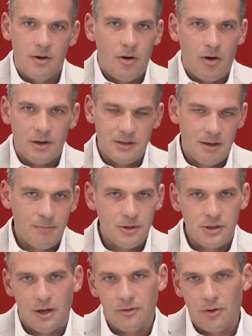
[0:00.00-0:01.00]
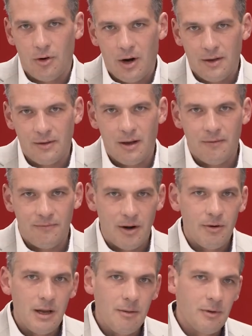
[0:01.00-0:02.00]
or temperatures or other
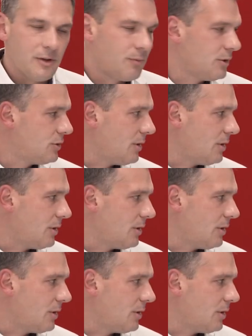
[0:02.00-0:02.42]
variables which